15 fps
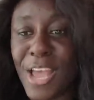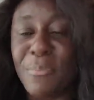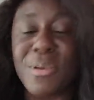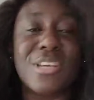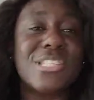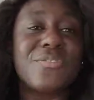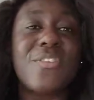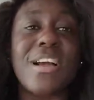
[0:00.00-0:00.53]

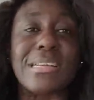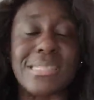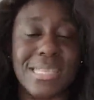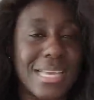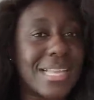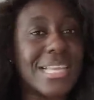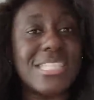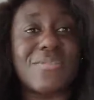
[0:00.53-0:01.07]
Because first,
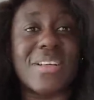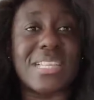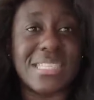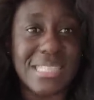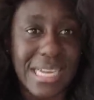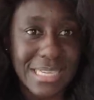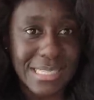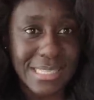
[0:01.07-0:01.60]
it is
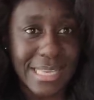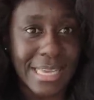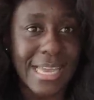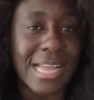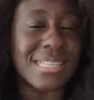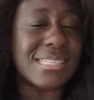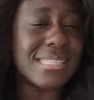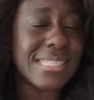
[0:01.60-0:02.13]
Valentine's Day,
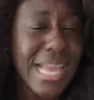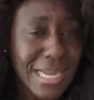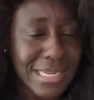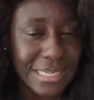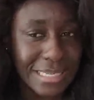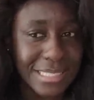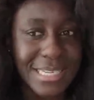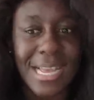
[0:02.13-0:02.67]
and
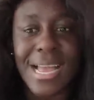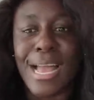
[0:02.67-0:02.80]
second,